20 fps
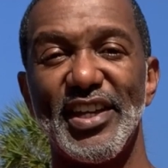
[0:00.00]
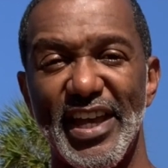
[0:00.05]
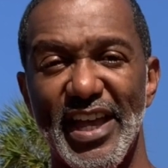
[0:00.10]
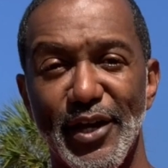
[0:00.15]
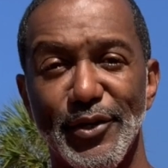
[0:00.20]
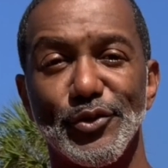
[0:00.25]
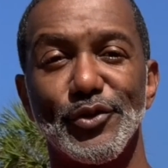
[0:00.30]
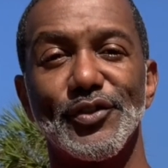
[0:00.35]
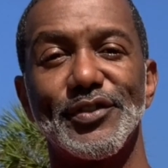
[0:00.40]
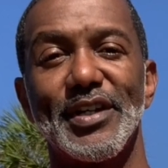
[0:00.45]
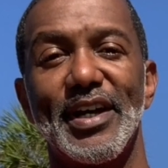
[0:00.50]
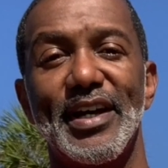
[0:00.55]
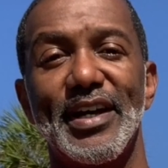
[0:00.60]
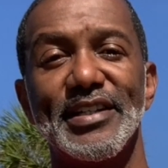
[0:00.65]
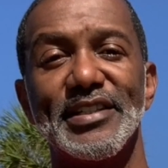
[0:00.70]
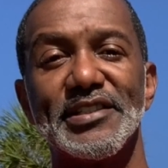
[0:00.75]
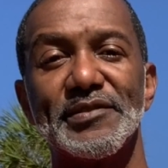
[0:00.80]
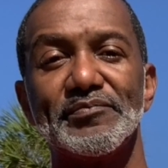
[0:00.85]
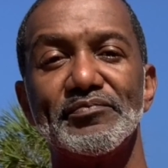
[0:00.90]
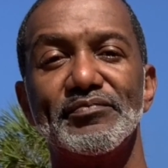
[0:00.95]
to
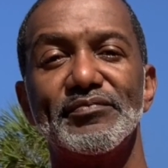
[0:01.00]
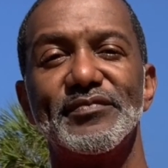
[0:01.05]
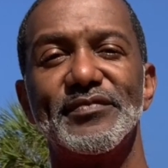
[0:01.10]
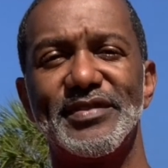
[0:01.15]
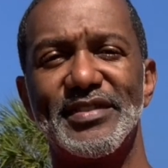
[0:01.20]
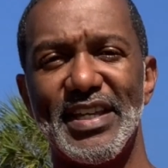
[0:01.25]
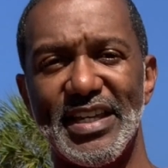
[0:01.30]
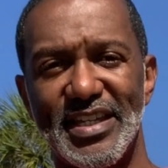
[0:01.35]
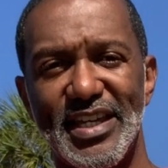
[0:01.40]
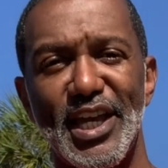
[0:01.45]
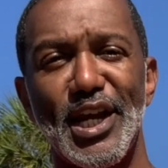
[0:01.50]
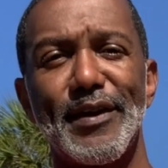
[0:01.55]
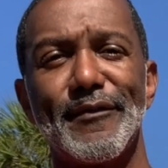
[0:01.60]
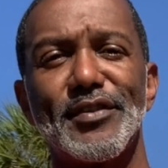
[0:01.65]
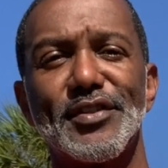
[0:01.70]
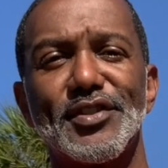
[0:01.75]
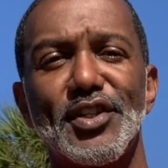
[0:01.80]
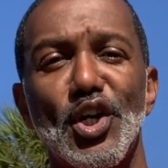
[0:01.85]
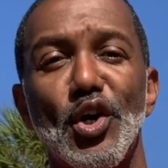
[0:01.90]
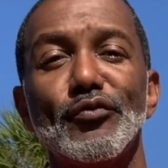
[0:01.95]
exercise, take care of
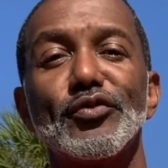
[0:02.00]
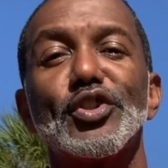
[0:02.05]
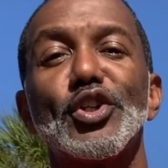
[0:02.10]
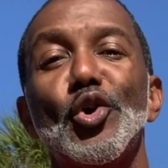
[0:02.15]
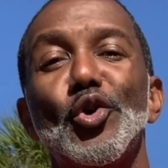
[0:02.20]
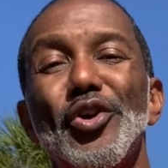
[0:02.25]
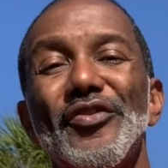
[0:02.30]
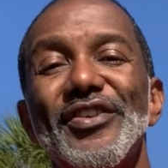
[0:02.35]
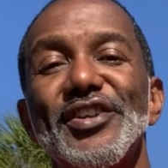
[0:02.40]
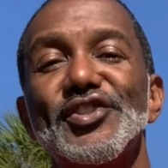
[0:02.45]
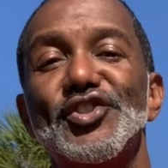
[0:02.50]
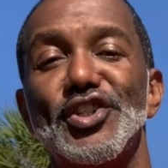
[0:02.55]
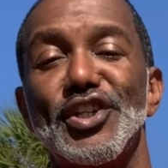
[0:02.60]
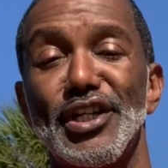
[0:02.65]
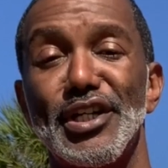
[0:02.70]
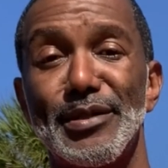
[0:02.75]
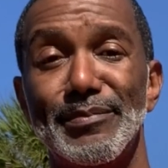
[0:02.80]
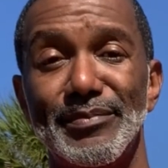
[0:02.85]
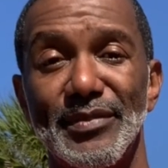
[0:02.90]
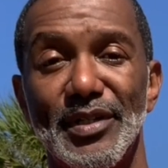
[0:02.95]
yourself, go to the
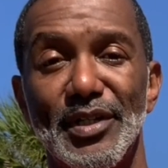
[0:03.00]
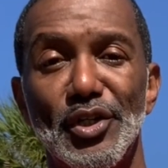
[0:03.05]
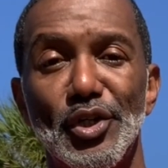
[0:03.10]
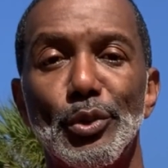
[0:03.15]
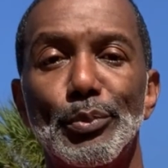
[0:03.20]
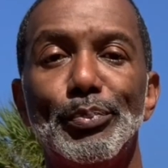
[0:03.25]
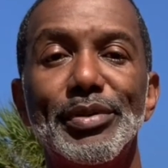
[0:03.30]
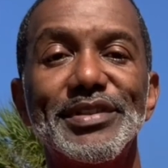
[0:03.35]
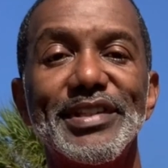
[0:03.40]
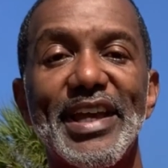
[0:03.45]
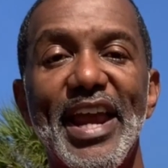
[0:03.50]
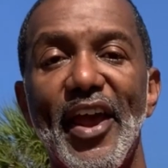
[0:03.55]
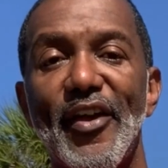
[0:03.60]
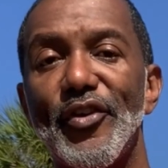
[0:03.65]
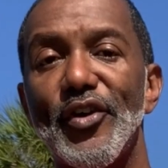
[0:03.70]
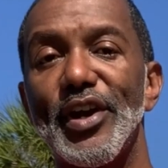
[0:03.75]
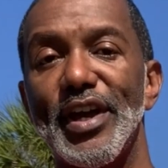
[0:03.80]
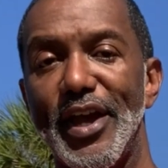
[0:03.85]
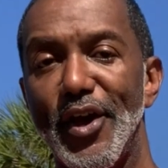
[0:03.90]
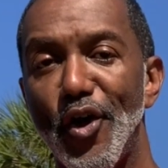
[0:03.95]
gym, put
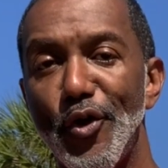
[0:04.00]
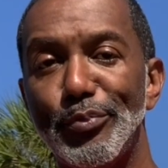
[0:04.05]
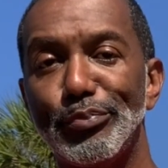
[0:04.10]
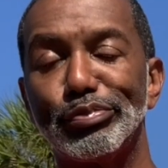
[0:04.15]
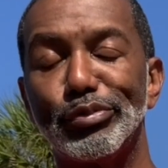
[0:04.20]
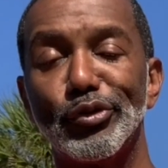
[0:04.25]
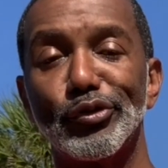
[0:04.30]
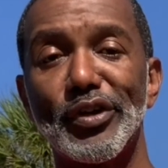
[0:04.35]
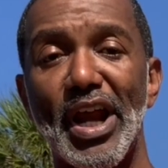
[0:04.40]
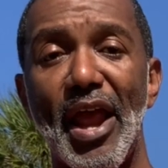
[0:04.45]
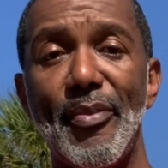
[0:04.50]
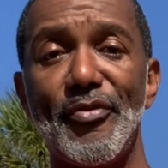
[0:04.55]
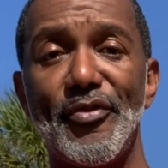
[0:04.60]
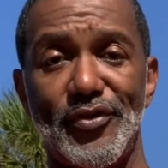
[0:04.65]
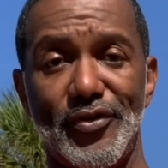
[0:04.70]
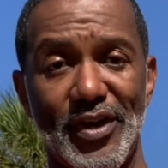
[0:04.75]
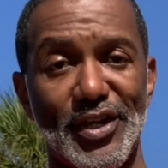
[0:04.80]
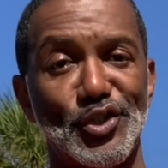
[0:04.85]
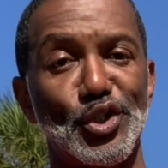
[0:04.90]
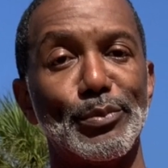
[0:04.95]
together a health program
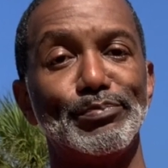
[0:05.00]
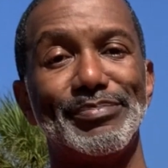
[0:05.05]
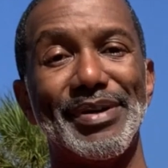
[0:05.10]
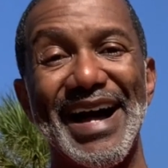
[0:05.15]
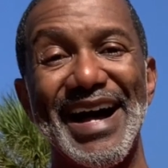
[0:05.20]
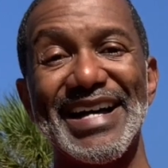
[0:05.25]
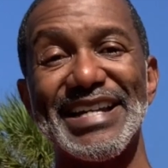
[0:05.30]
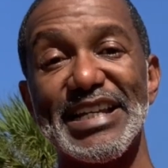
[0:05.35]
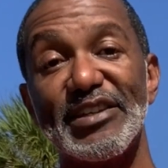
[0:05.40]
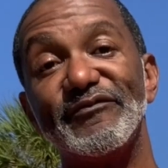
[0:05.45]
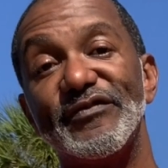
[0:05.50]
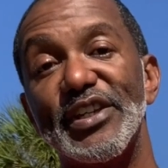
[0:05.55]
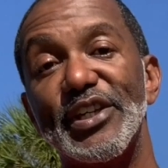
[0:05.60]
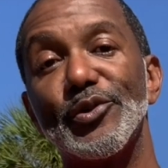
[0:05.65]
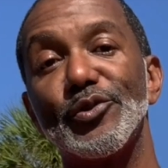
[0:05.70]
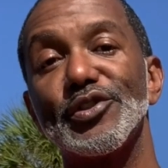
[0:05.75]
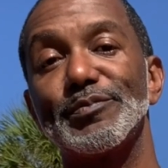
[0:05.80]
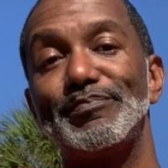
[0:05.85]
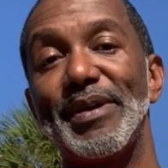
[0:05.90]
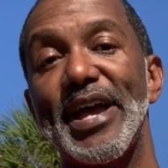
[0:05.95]
so that your body
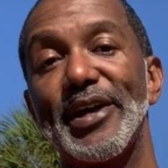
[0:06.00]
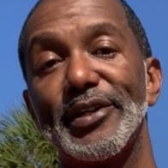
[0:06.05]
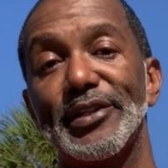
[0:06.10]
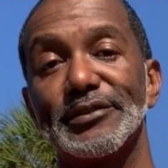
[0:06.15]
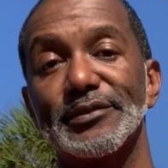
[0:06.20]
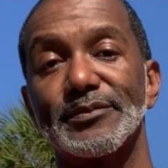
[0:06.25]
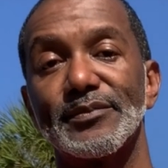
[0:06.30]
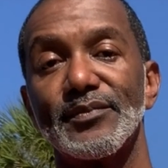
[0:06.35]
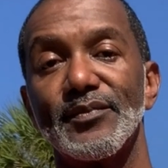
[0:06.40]
feels better?